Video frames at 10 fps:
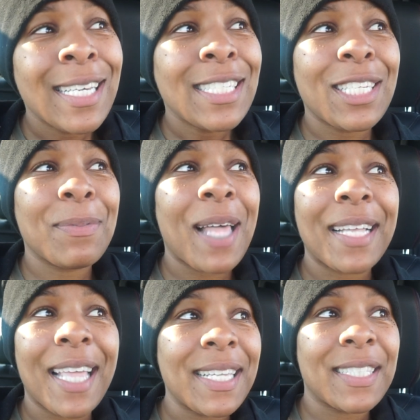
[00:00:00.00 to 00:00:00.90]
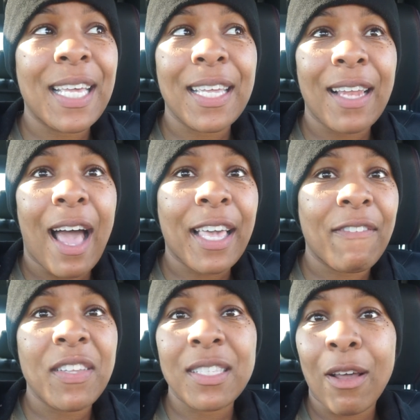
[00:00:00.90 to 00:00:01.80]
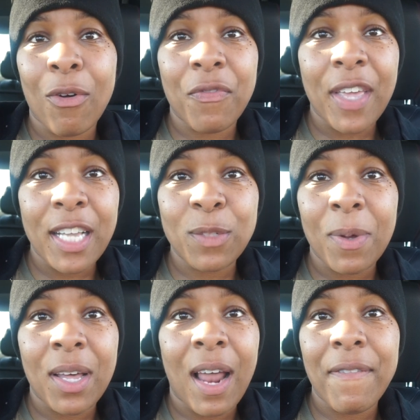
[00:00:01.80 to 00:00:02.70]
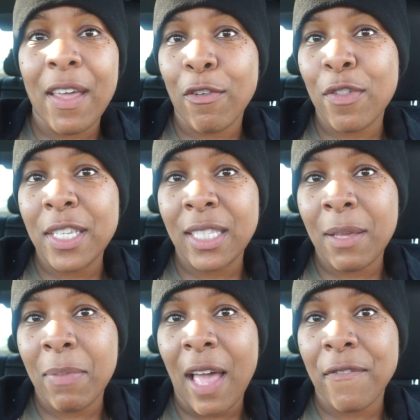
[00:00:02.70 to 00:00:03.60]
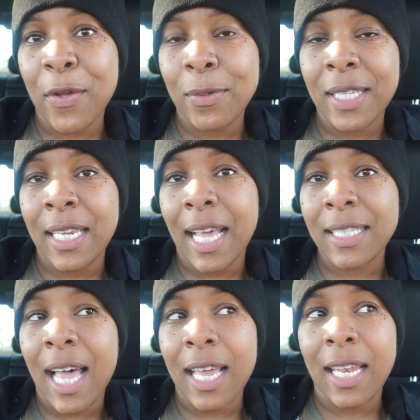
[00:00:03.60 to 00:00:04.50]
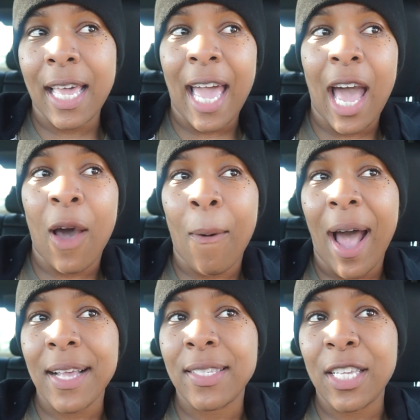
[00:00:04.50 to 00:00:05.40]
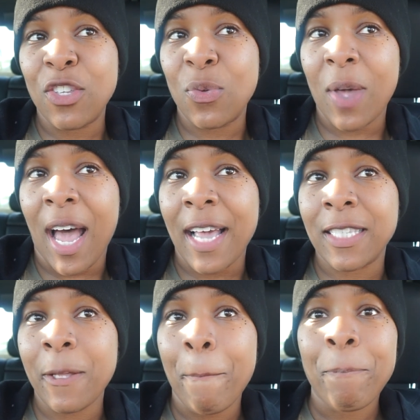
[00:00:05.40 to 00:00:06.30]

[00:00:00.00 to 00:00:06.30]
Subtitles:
She was like, that's it. Like, if it's not on VH1, I've never really seen black folks. And that's kind of like how I see you guys.